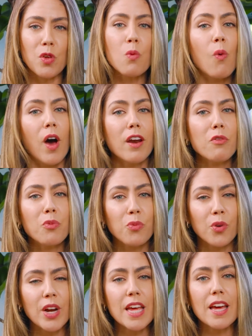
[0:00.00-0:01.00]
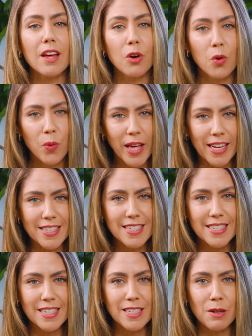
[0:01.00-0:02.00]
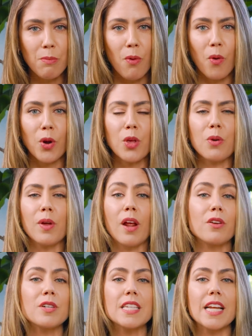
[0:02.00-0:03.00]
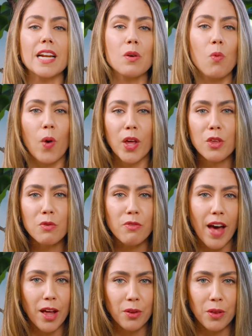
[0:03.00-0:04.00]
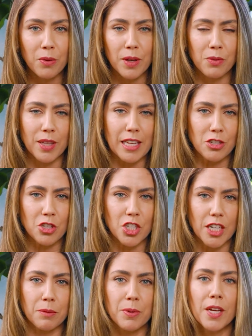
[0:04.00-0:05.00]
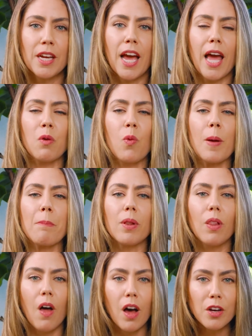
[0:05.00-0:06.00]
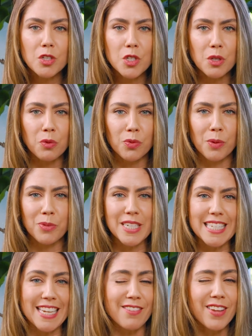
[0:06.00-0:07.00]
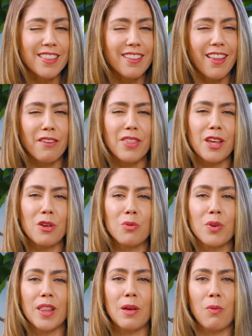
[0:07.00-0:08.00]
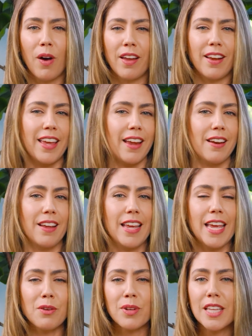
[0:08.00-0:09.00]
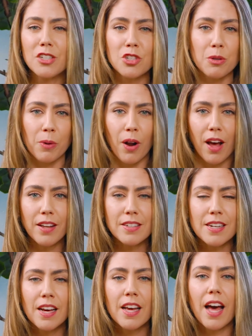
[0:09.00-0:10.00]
if you want a free quiz to support you in understanding what you value in relationship and what blocks you from receiving the love that you really want, again, in relationship or not,